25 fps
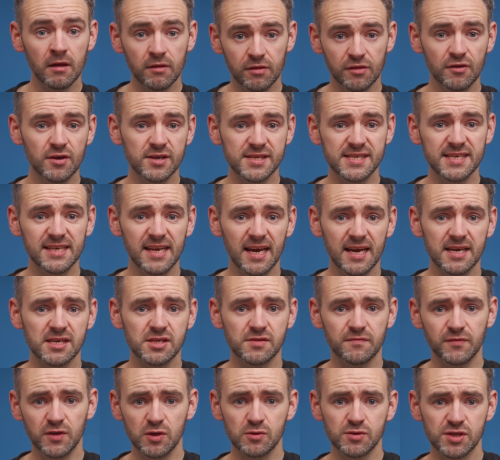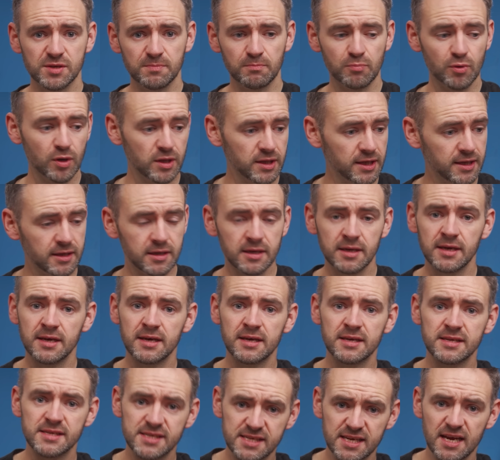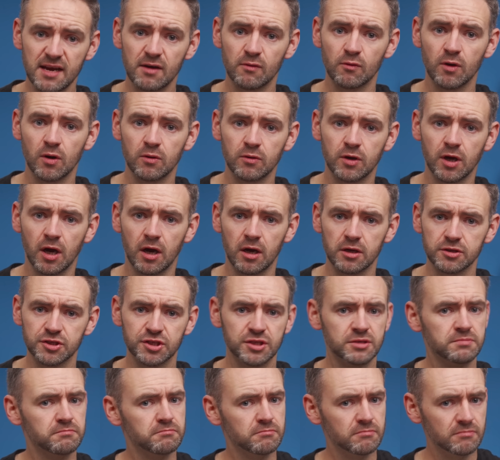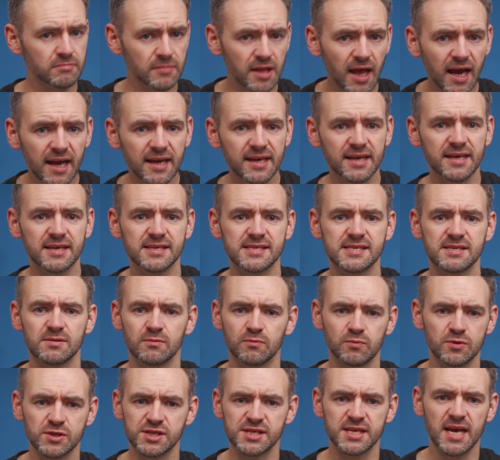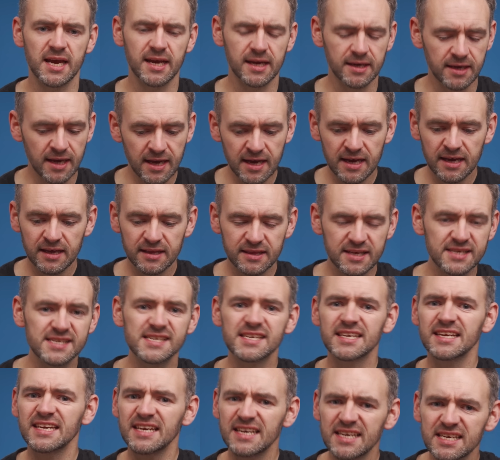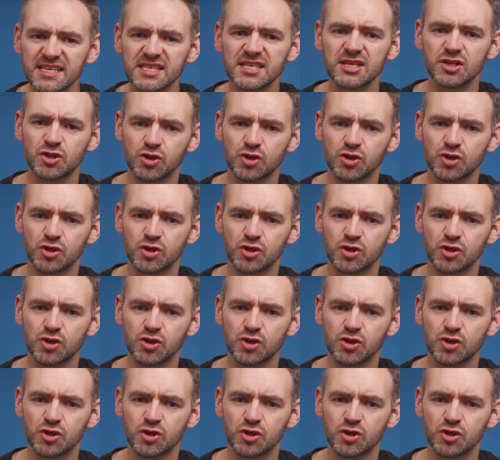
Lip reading: 30 days of using Brilliant, zero cost. Like I was saying, there's an easy